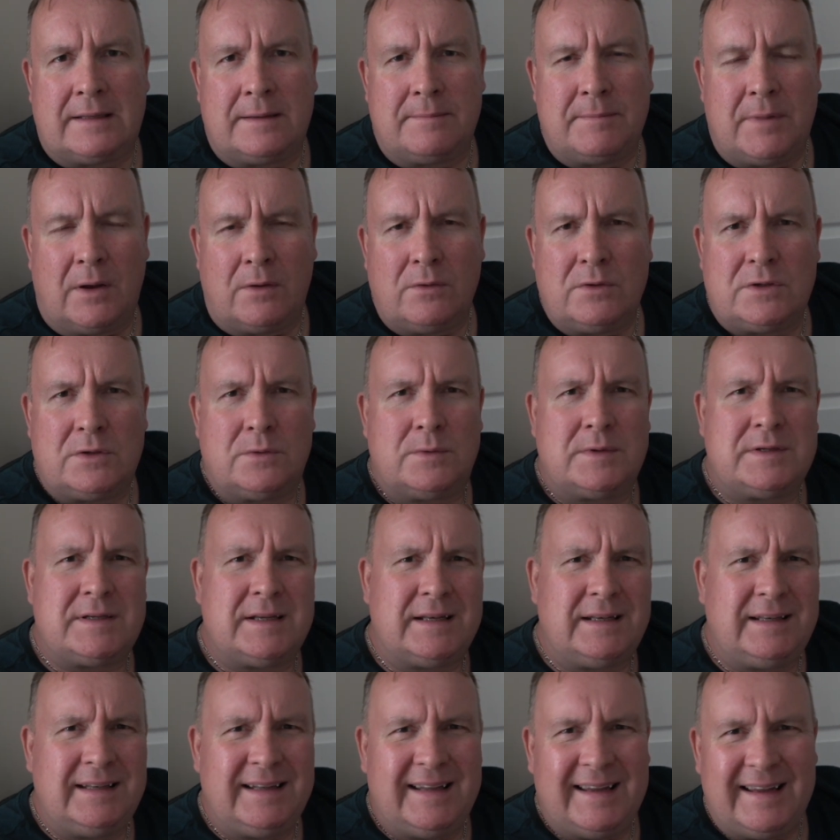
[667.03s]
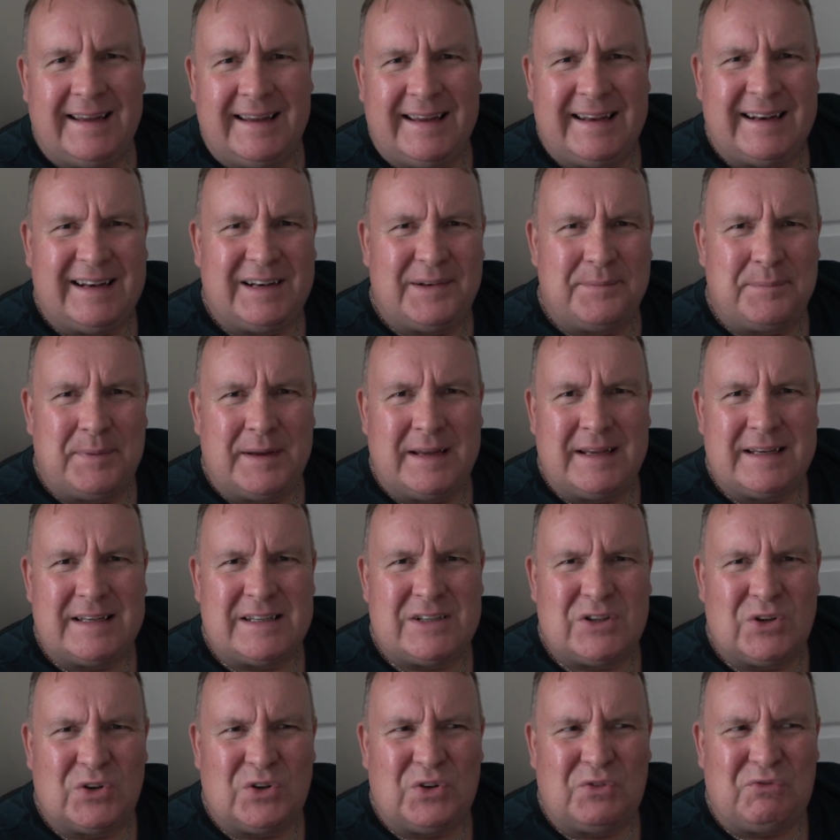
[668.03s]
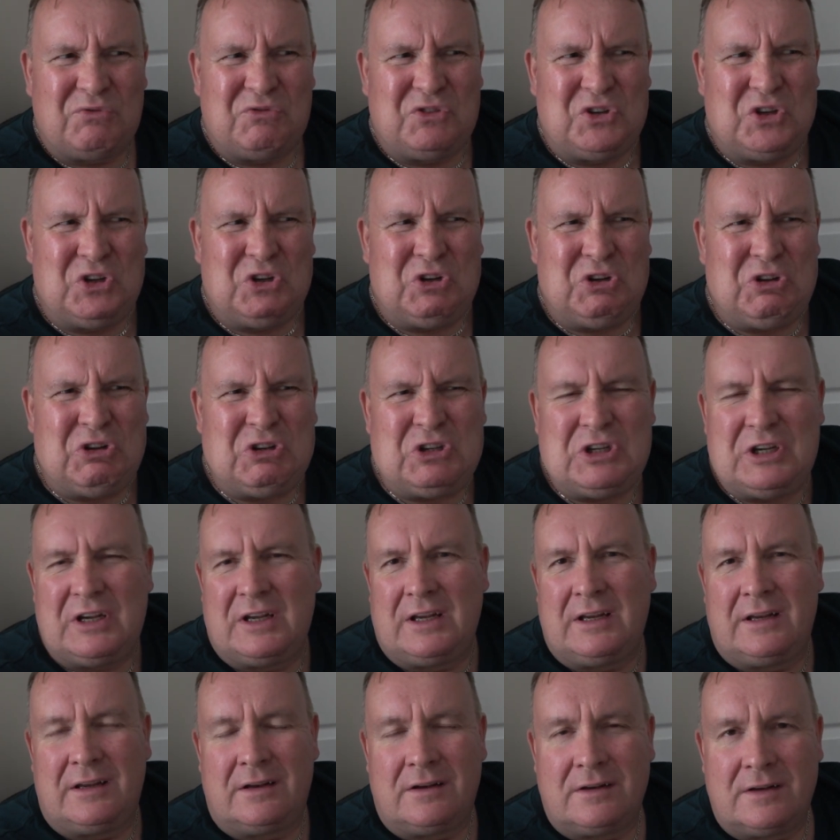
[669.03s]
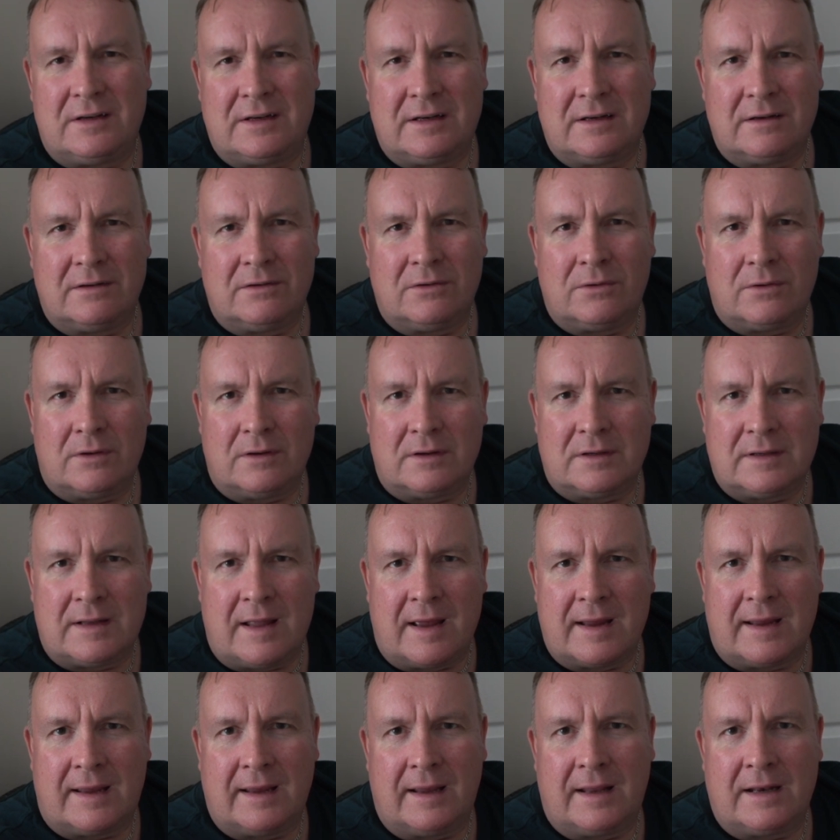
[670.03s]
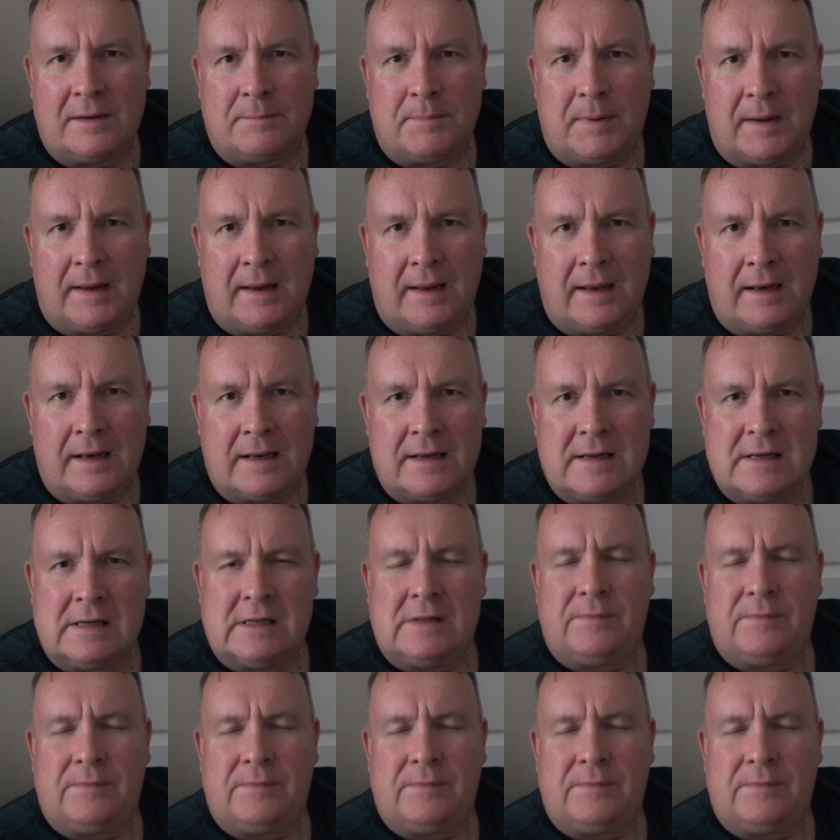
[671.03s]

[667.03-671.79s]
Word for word: The motor was a little bit sort of dirty and didn't look like it had been